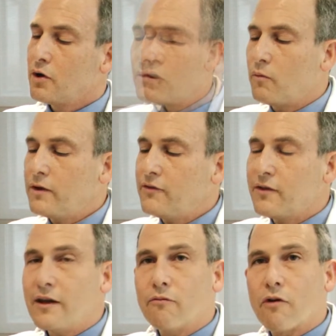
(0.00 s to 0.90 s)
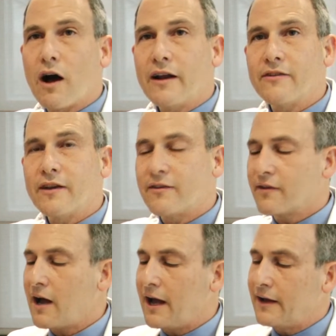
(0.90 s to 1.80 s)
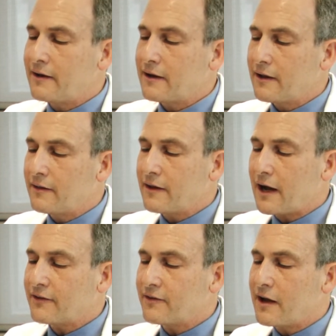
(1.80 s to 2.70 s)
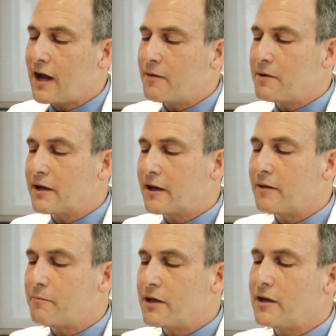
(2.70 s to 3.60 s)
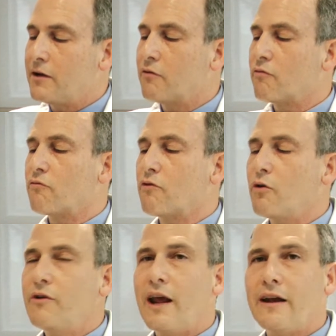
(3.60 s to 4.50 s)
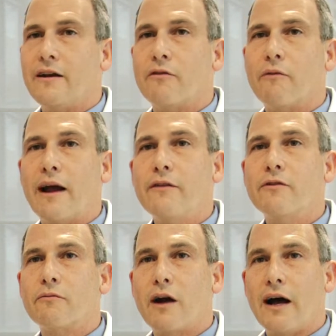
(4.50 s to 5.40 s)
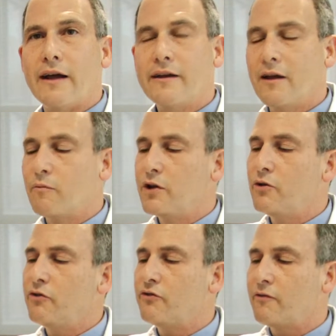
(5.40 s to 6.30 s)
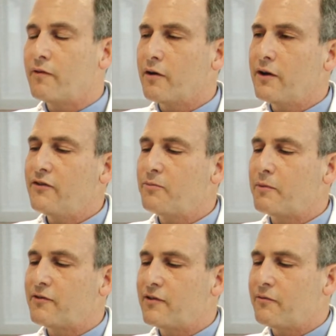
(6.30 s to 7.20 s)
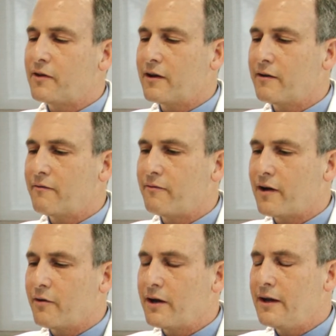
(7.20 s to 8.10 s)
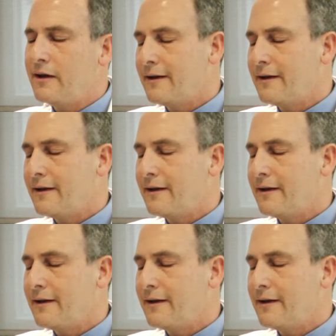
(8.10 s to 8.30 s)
Once the rod is inside, the osteotomy can be rotated around the rod, and we use very specific, very